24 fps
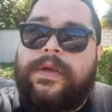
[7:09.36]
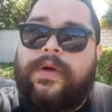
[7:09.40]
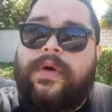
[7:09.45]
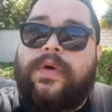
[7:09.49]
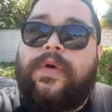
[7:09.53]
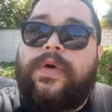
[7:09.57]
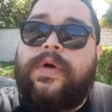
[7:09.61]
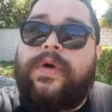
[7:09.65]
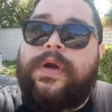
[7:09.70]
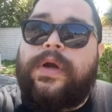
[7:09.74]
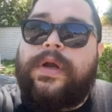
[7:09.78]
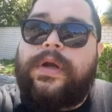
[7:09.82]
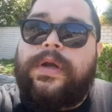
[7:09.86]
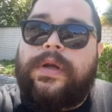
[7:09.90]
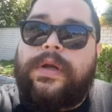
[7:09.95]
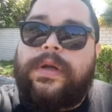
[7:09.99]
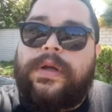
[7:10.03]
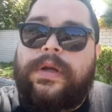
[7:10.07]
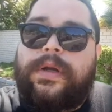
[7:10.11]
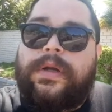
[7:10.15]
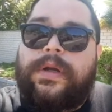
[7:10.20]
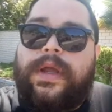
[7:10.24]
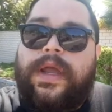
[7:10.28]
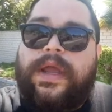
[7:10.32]
or
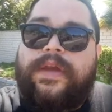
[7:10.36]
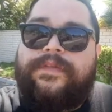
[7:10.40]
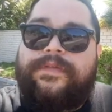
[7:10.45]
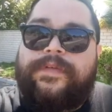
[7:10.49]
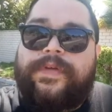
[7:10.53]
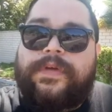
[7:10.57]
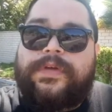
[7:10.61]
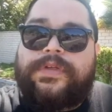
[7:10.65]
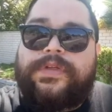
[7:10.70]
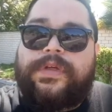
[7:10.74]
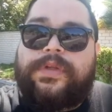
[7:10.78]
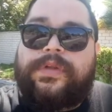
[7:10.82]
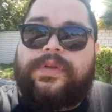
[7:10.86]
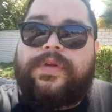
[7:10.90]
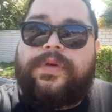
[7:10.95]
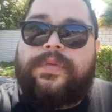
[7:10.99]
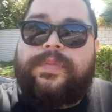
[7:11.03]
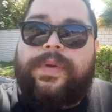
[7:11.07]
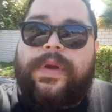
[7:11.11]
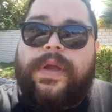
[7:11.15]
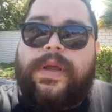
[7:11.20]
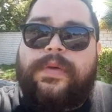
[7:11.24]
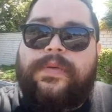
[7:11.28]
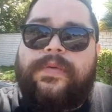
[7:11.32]
I filter through
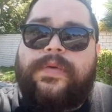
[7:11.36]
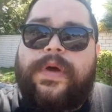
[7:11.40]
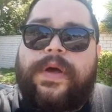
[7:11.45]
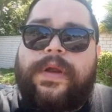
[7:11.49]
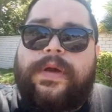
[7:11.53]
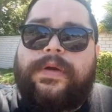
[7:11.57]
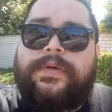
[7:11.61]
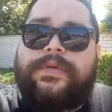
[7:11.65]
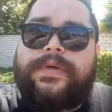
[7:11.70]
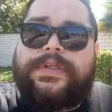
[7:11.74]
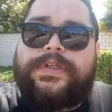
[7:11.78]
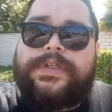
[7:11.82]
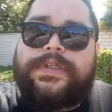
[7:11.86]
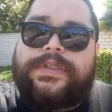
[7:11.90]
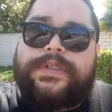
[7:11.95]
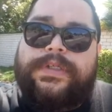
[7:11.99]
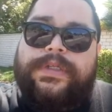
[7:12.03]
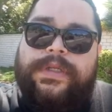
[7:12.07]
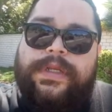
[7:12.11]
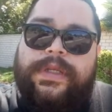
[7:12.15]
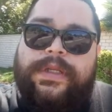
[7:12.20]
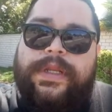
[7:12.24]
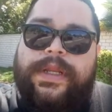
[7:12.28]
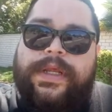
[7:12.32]
brown water, which is
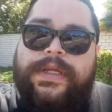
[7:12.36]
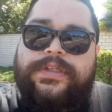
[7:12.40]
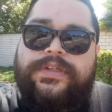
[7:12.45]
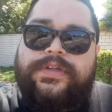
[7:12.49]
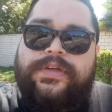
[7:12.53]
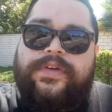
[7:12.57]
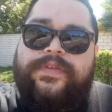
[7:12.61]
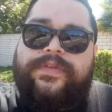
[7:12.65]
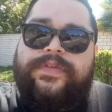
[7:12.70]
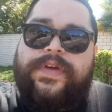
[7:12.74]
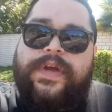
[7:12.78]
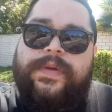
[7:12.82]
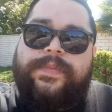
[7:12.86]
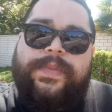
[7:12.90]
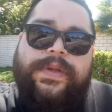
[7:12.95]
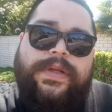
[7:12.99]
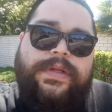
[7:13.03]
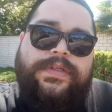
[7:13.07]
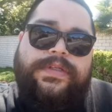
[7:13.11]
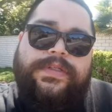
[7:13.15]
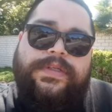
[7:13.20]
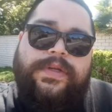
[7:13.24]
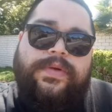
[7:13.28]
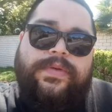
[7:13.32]
a lesser effect, but
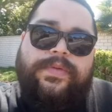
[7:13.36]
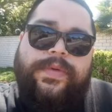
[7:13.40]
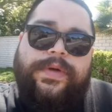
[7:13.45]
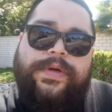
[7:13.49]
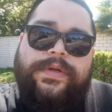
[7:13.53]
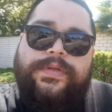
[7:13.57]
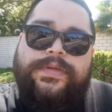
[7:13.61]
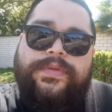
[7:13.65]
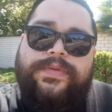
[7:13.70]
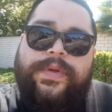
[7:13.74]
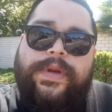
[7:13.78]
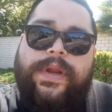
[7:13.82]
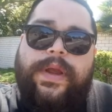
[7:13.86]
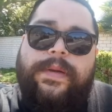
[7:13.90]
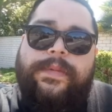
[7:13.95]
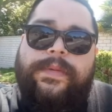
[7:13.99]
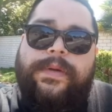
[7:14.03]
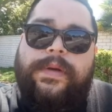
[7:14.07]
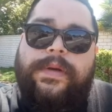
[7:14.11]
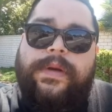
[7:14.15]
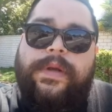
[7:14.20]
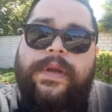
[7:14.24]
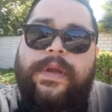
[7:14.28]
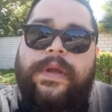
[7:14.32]
it still works,
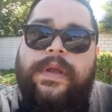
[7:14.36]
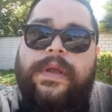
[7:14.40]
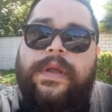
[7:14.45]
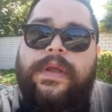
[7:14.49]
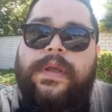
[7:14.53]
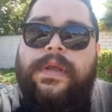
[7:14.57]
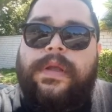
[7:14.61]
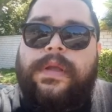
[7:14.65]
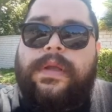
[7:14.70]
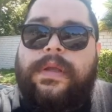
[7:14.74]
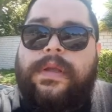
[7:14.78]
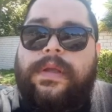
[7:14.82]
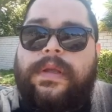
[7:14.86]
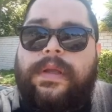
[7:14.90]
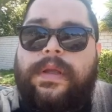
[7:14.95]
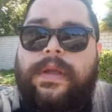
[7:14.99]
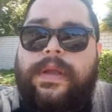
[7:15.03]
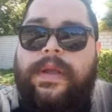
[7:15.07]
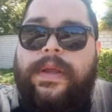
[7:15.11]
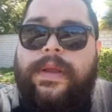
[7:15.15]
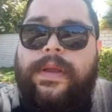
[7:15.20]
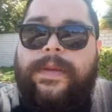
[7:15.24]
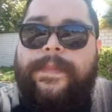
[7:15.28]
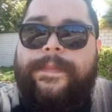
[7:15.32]
whatever.
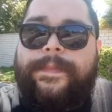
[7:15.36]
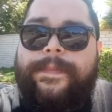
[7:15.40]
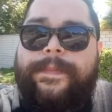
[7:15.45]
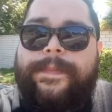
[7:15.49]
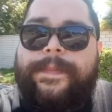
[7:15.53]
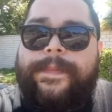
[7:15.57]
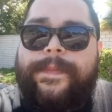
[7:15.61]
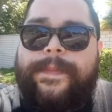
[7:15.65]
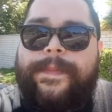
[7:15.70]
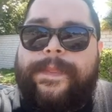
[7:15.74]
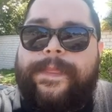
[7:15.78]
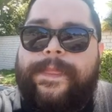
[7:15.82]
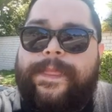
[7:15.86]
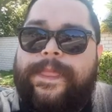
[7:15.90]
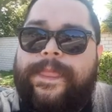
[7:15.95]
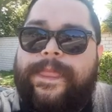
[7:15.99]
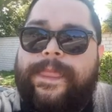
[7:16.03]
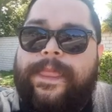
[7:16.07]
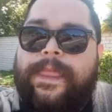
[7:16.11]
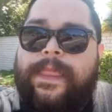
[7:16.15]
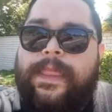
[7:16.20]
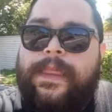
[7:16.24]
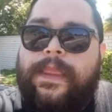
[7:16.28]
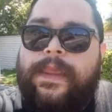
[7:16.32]
Um,
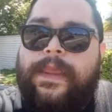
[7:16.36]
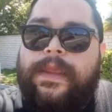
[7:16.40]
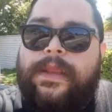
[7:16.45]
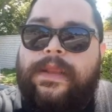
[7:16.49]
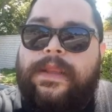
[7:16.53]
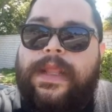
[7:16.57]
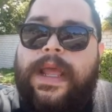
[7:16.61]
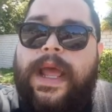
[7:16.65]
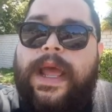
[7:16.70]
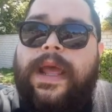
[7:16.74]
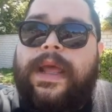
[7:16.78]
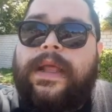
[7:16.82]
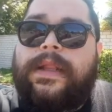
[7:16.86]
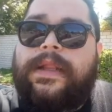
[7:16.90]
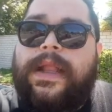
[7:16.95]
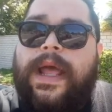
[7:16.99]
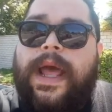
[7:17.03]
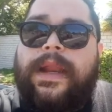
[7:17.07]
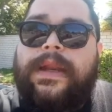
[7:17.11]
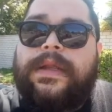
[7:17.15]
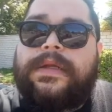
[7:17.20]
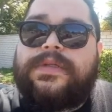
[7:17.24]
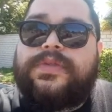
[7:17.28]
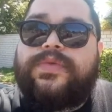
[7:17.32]
that,
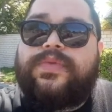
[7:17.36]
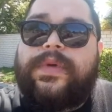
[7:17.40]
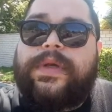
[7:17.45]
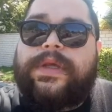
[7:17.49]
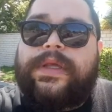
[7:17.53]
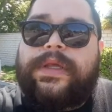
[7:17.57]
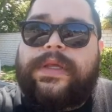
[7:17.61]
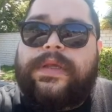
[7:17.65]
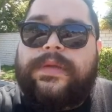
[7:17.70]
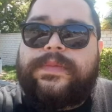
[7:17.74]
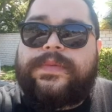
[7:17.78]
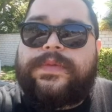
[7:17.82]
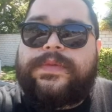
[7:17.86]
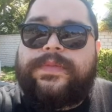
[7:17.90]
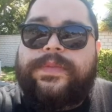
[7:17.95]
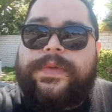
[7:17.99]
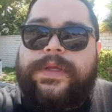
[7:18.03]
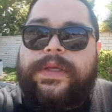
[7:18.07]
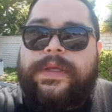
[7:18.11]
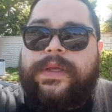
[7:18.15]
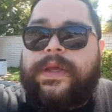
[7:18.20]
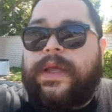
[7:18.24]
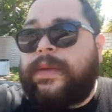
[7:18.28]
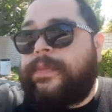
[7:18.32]
that is what keeps
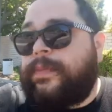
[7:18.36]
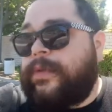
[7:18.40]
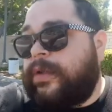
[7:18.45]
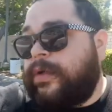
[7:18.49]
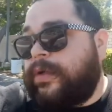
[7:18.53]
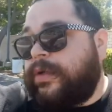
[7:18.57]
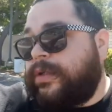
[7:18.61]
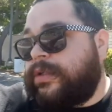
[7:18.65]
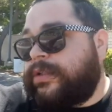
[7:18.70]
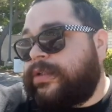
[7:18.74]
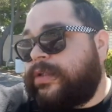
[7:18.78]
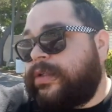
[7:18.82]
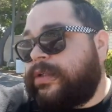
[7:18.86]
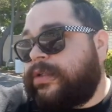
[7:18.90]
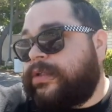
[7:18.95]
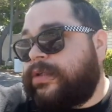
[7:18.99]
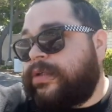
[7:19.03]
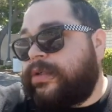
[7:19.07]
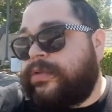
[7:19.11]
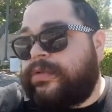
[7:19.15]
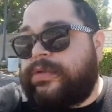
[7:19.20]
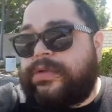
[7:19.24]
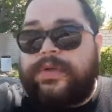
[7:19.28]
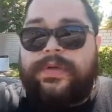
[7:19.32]
me, I'm 36
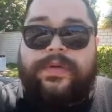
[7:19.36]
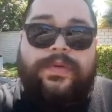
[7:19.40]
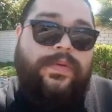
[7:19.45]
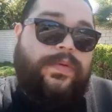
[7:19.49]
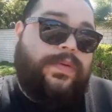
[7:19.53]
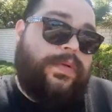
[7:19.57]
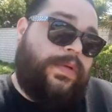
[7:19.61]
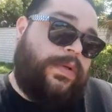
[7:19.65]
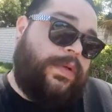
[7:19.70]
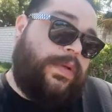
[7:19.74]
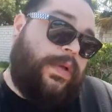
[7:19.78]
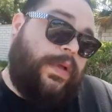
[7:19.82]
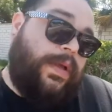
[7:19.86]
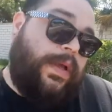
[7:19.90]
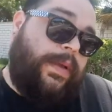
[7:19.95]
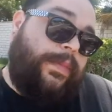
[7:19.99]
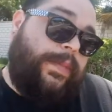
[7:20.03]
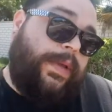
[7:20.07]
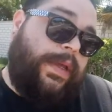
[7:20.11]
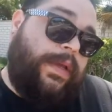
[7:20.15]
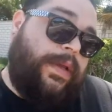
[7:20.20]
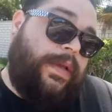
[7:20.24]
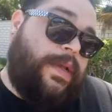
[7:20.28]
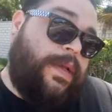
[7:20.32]
years old. I
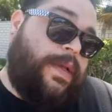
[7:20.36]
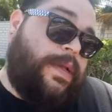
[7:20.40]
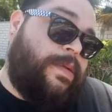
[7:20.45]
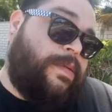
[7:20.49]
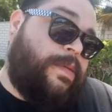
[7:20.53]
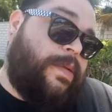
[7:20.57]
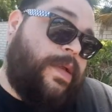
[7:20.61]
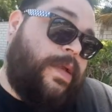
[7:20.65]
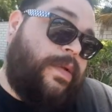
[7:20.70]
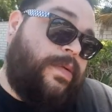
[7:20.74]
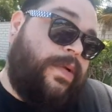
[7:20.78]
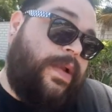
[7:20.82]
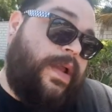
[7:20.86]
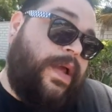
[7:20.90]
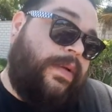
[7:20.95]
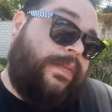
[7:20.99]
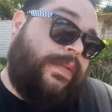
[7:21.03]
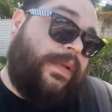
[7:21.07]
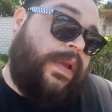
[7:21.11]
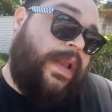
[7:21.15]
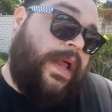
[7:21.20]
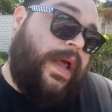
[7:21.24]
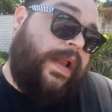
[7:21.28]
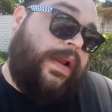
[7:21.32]
mean, I don't have a
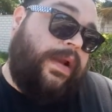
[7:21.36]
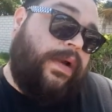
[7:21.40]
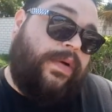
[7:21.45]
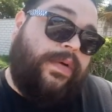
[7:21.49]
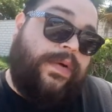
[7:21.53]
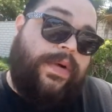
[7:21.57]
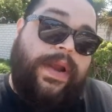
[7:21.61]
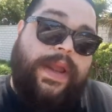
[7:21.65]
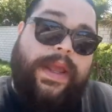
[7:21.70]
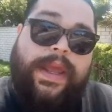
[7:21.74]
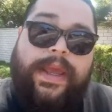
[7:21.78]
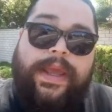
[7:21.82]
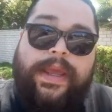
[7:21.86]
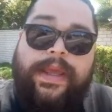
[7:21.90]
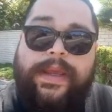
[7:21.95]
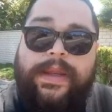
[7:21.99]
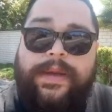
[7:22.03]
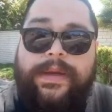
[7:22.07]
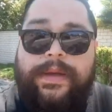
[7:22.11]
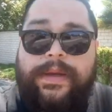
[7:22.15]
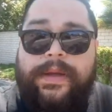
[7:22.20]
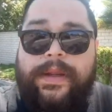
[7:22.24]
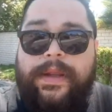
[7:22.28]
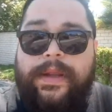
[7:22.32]
lot of gray
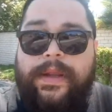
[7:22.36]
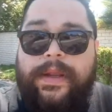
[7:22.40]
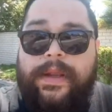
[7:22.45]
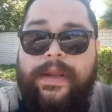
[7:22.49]
and